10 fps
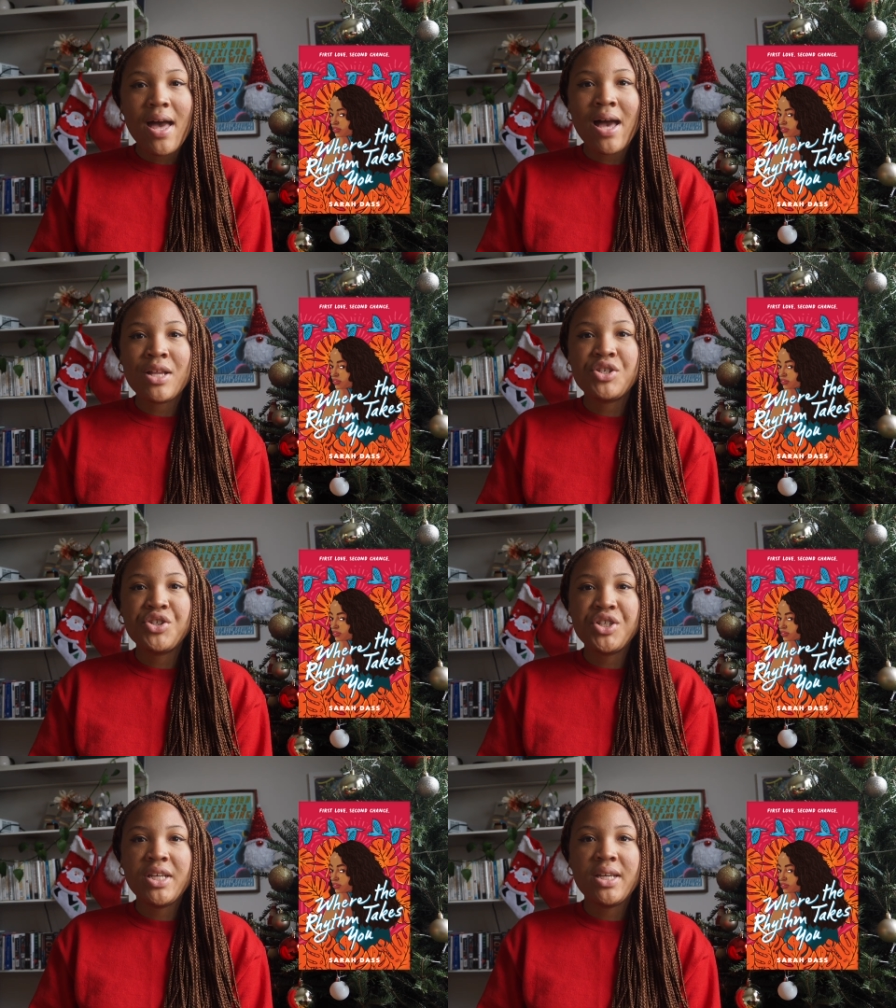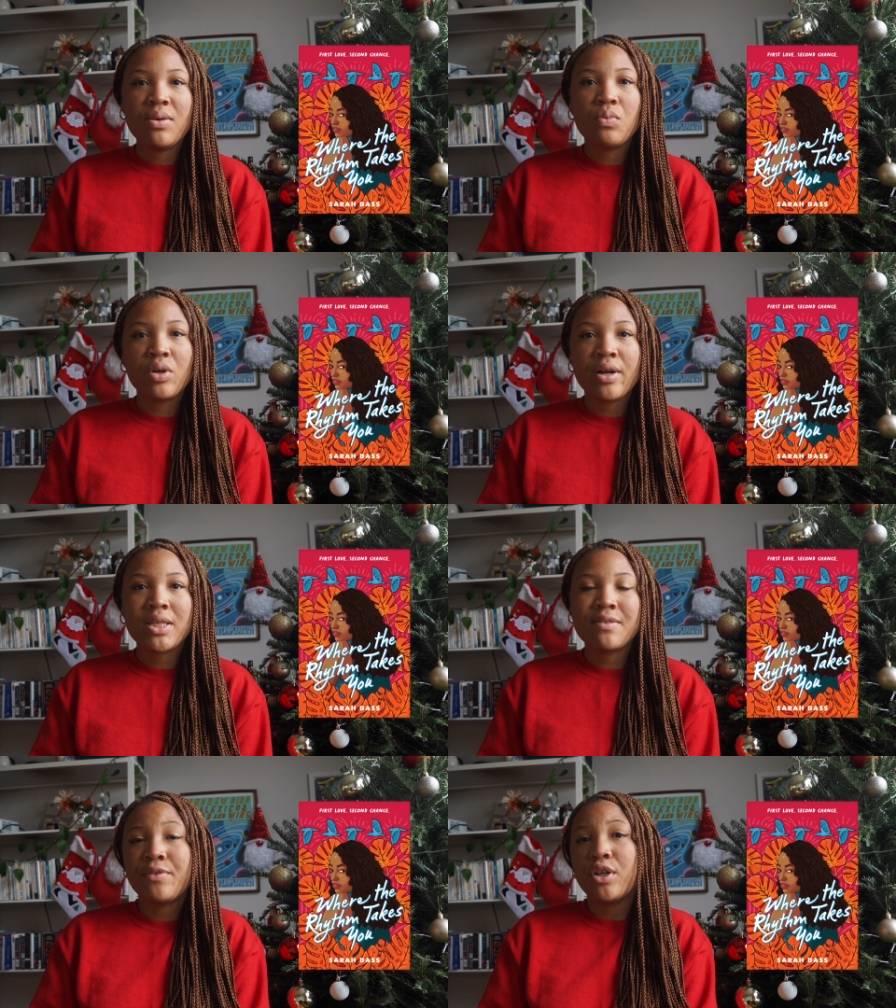And she
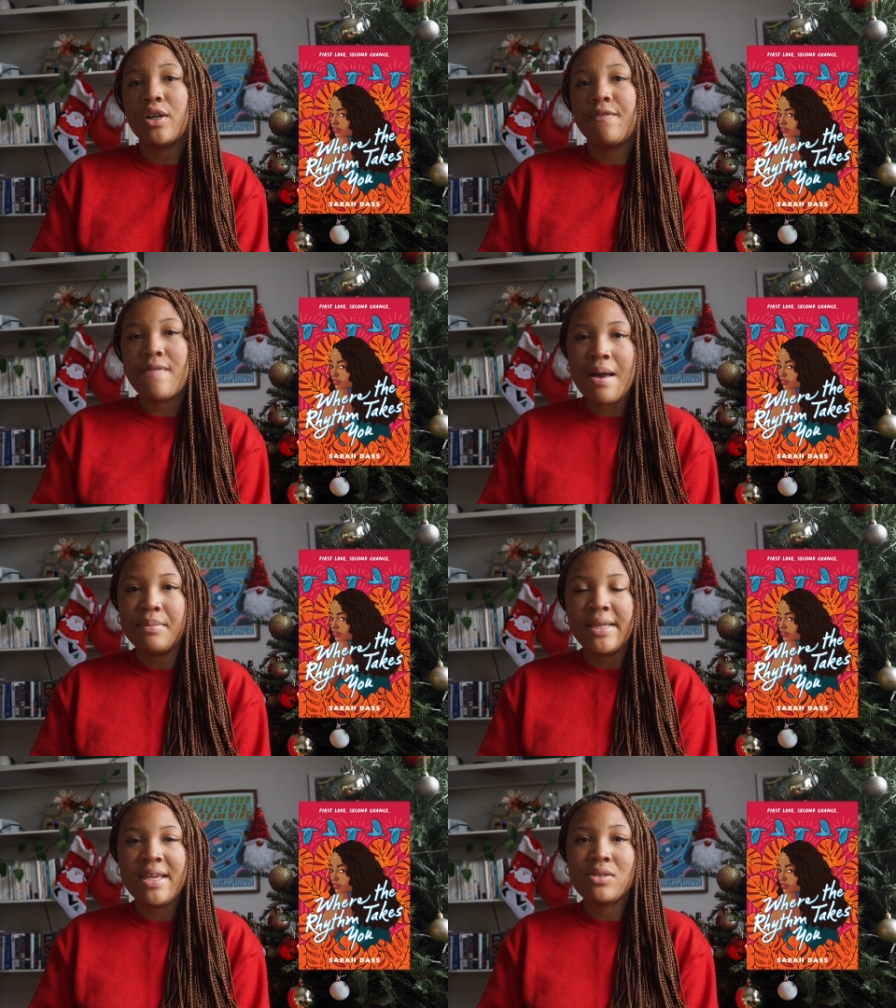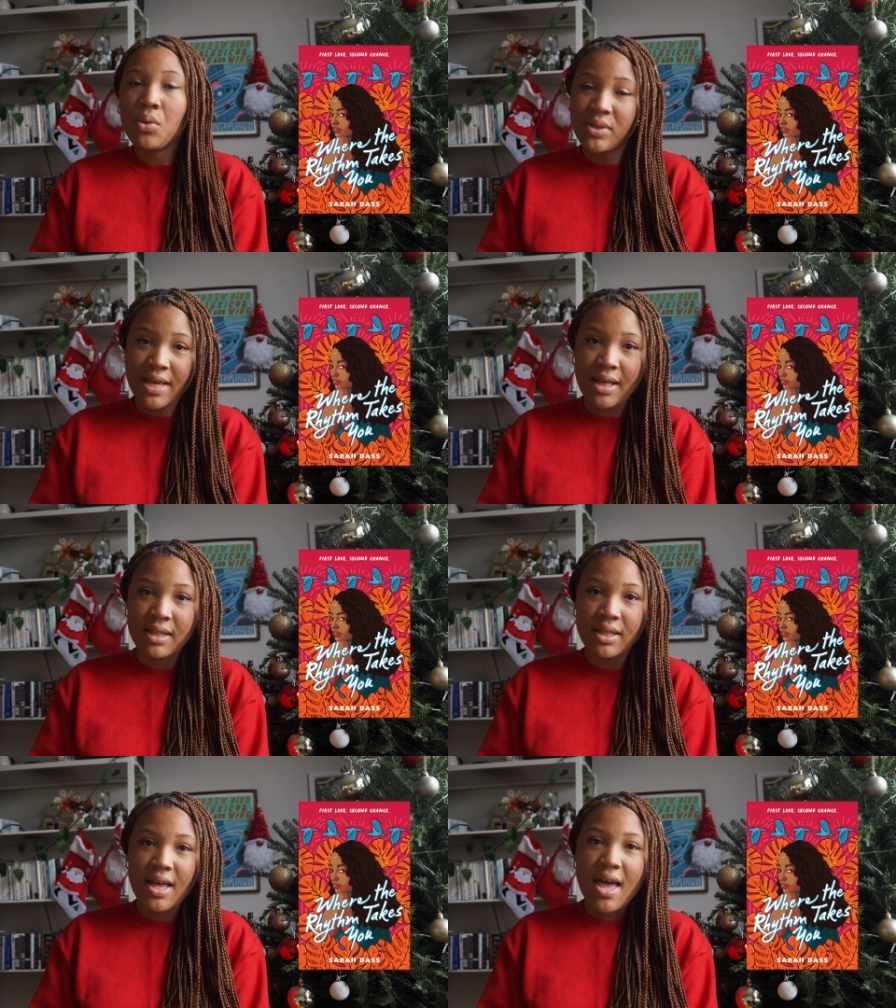works for her family's
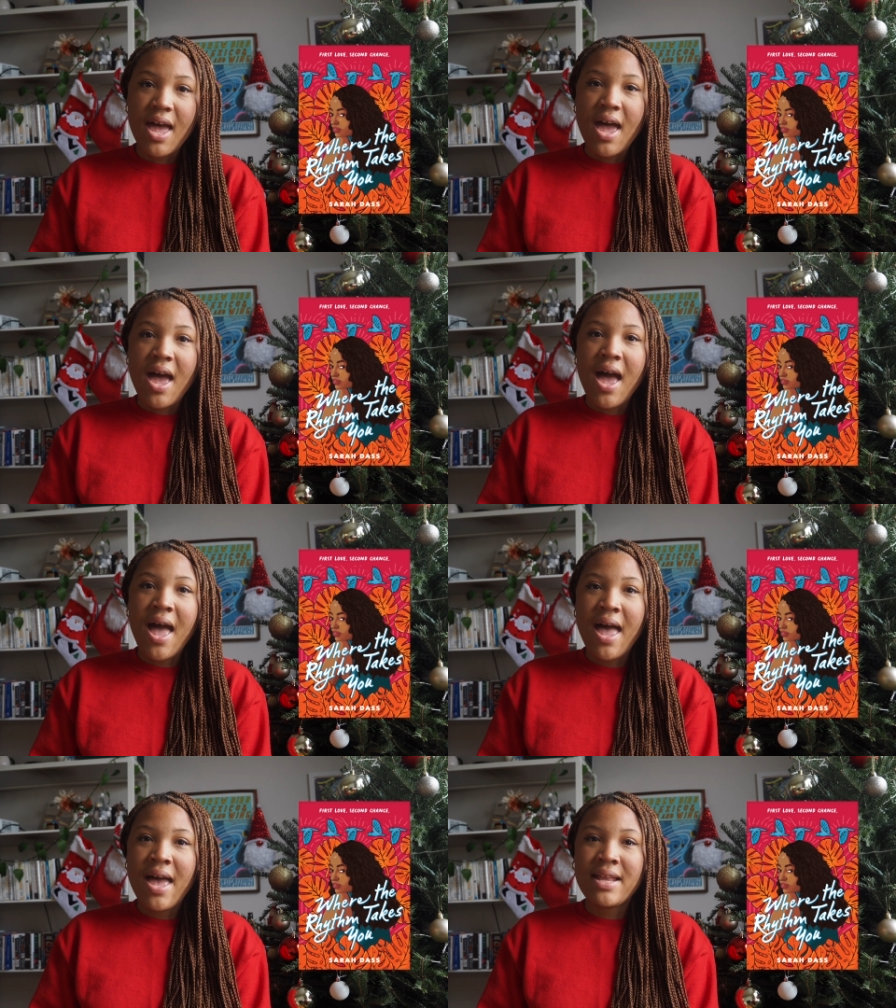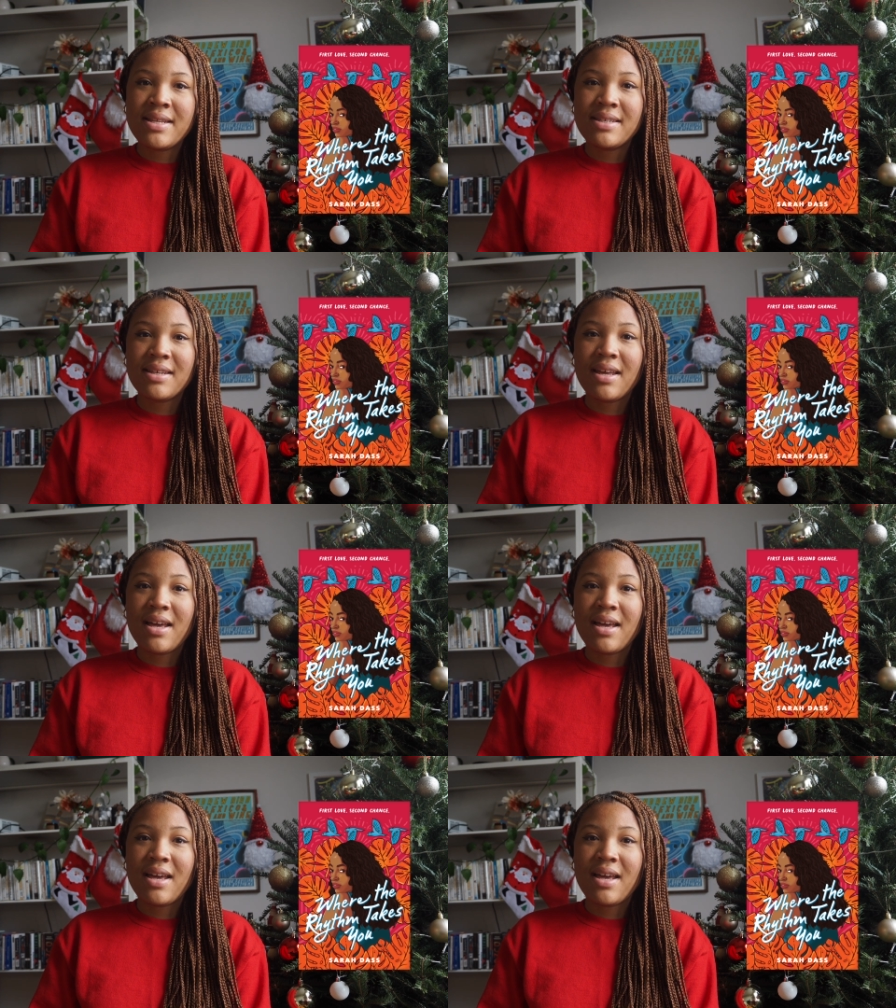hotel, and